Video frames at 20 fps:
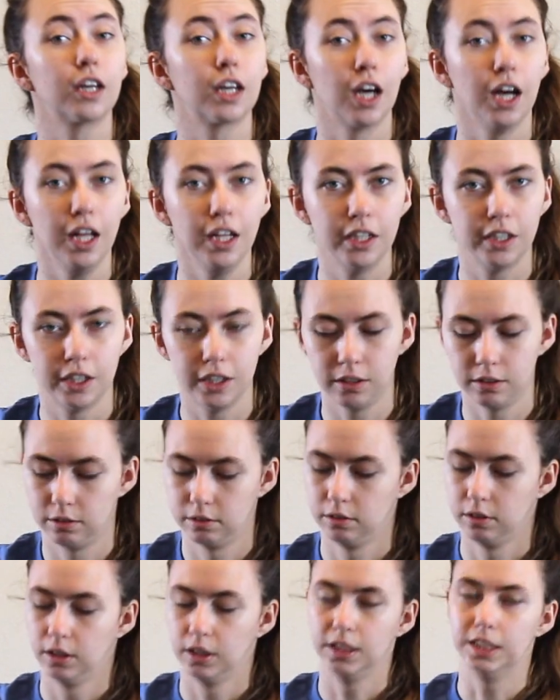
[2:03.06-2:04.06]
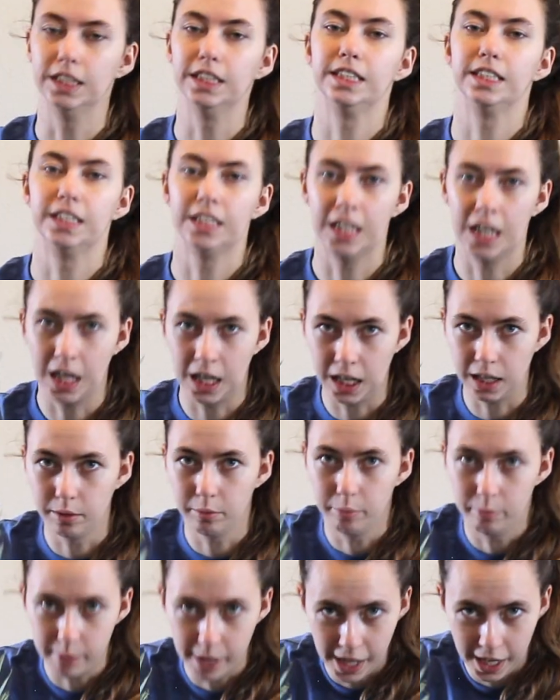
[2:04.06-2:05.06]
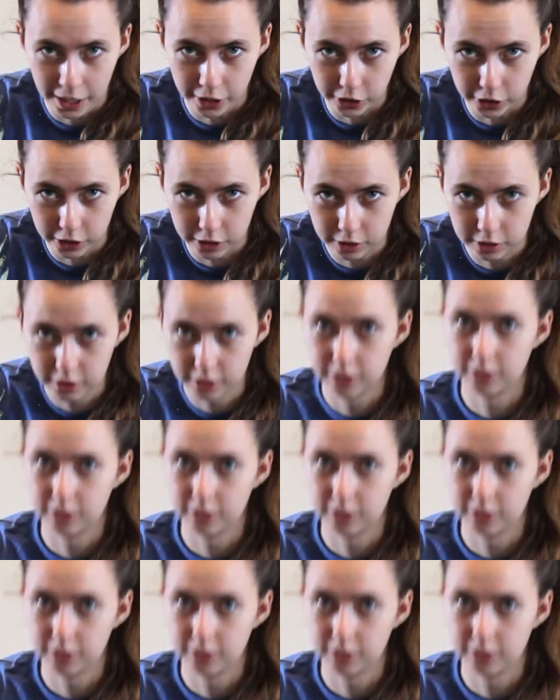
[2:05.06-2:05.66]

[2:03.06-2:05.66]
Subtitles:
Color does not matter.